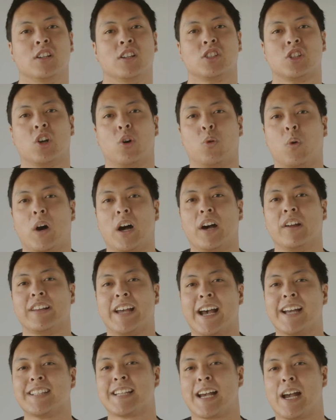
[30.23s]
So while
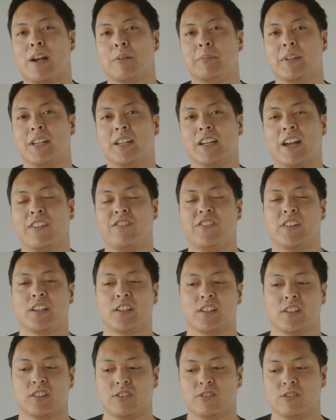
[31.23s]
that's happening, I
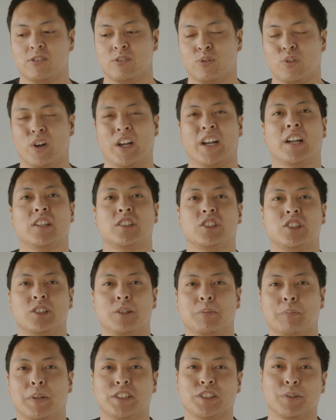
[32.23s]
figured, why not shoot
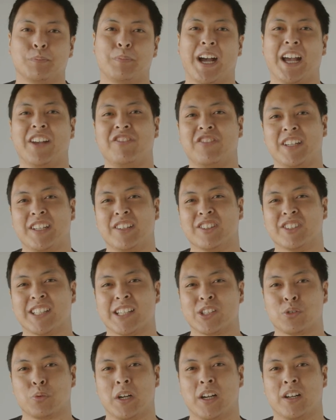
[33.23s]
a bunch of my videos
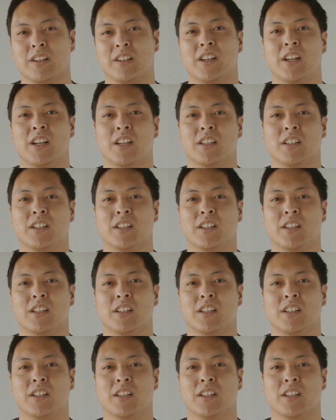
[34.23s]
as well?